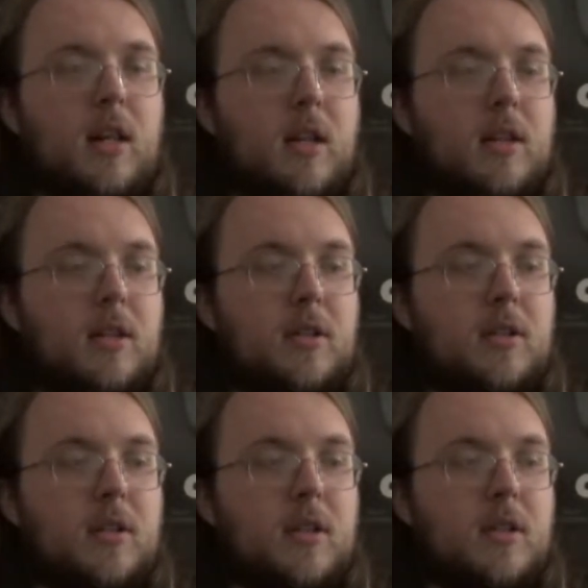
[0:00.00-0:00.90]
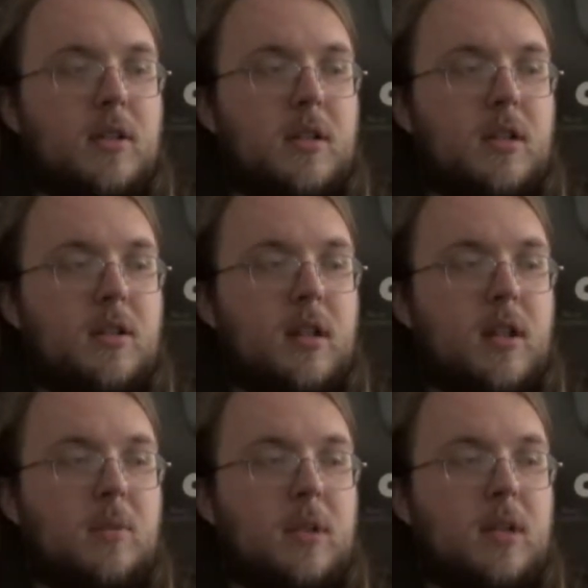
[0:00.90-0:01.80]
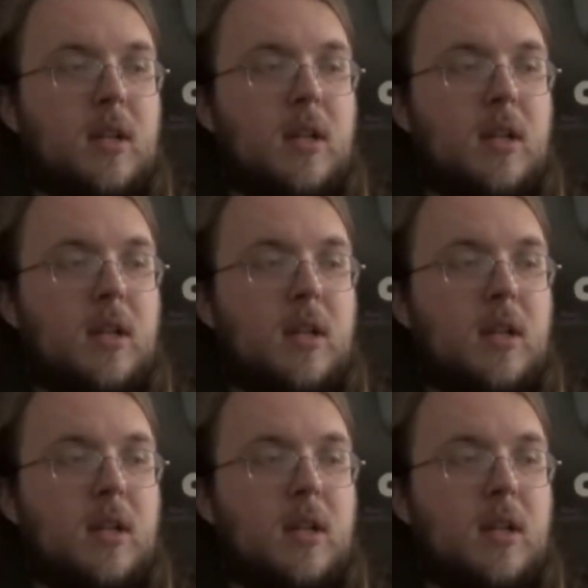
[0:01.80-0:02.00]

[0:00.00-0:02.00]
liked the team, and